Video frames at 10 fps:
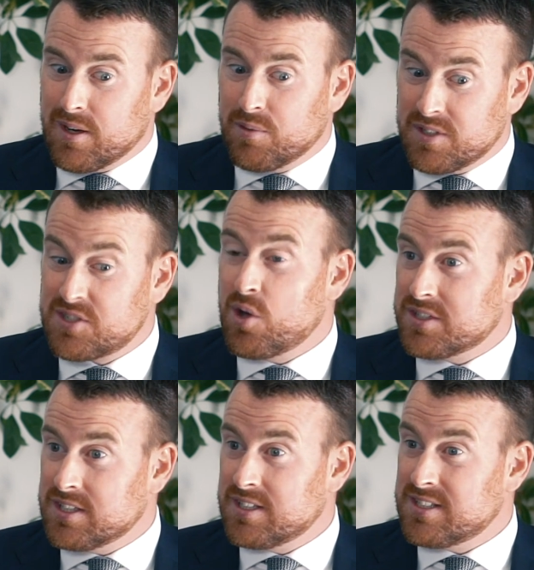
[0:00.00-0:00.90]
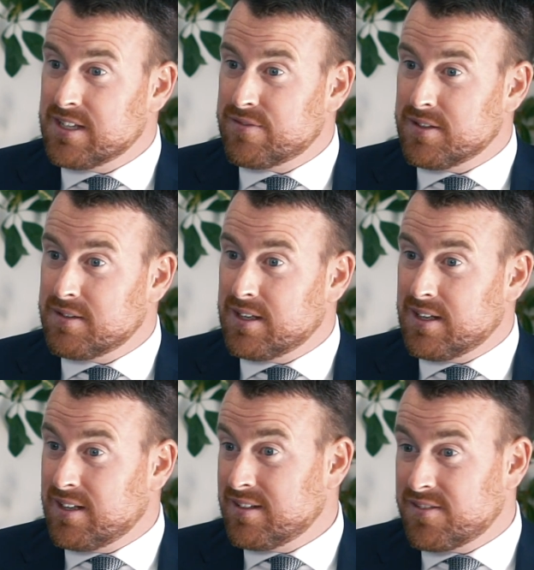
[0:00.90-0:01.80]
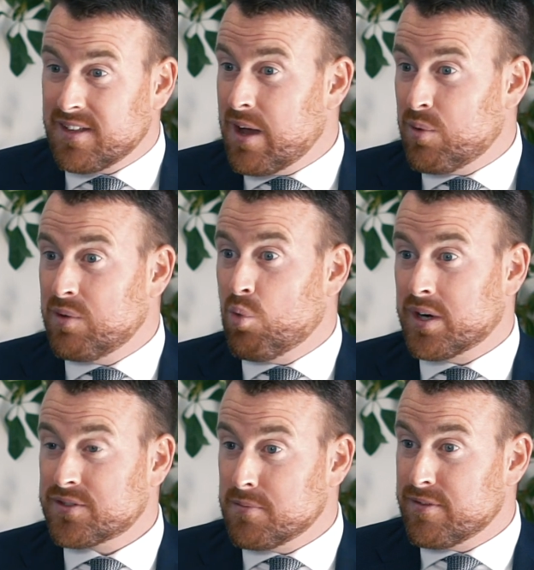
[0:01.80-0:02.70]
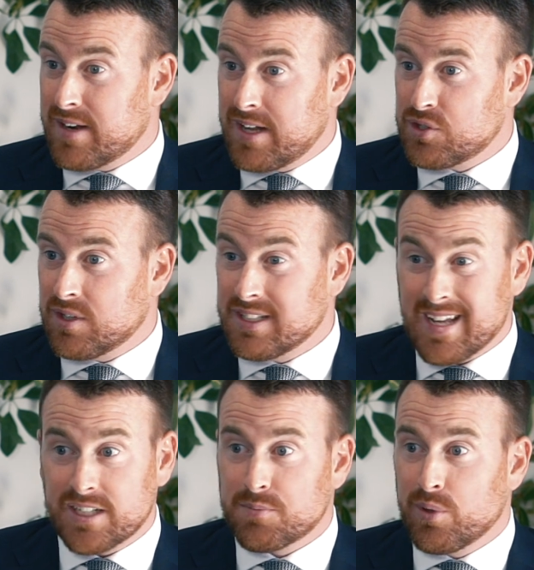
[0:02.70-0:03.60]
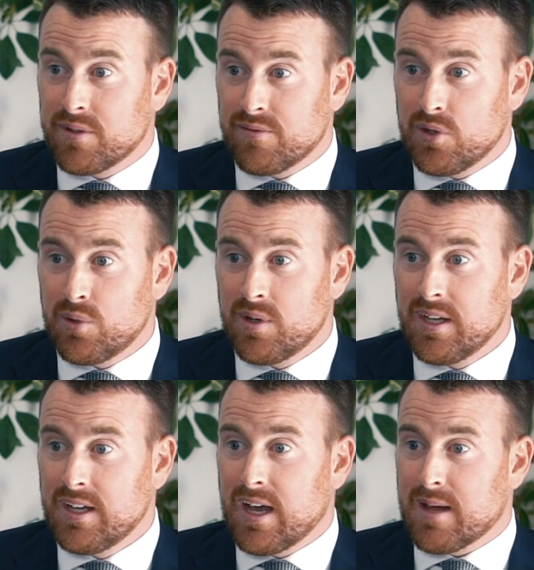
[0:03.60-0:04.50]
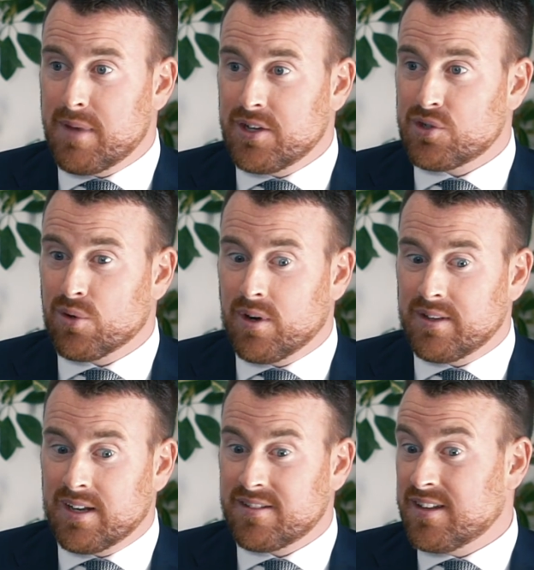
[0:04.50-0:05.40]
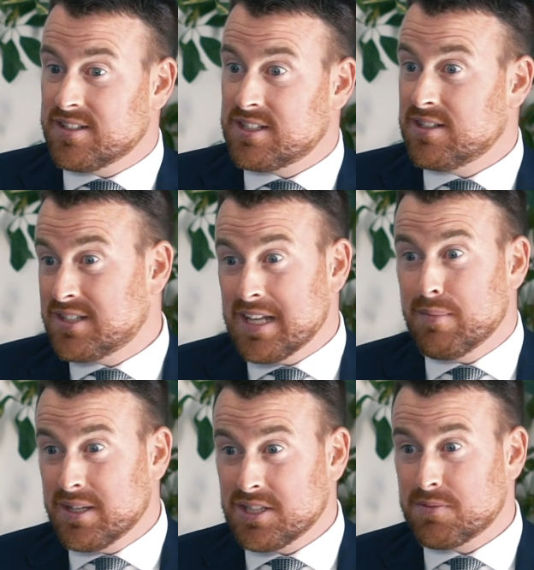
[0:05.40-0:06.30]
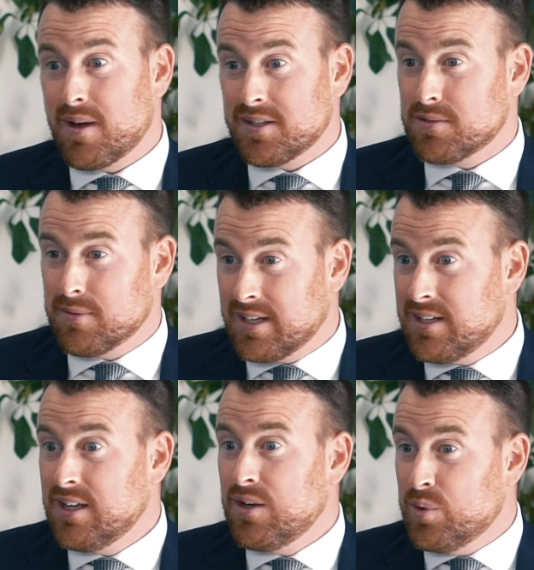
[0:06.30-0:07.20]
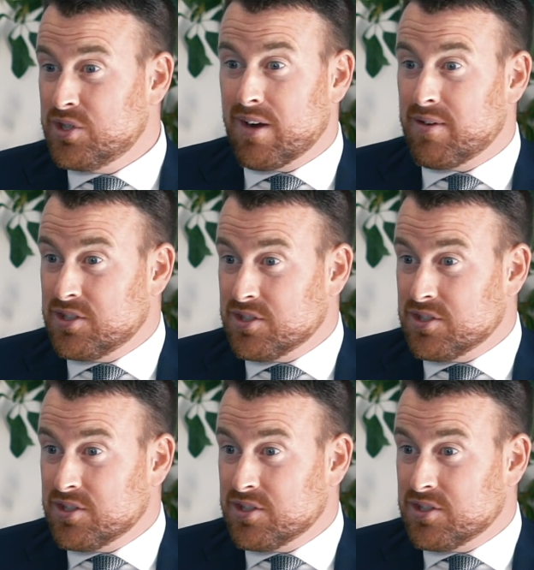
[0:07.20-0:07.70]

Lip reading: discuss it, see how it works from a financial and tax point of view, and make sure that it's as seamless as possible. And we generally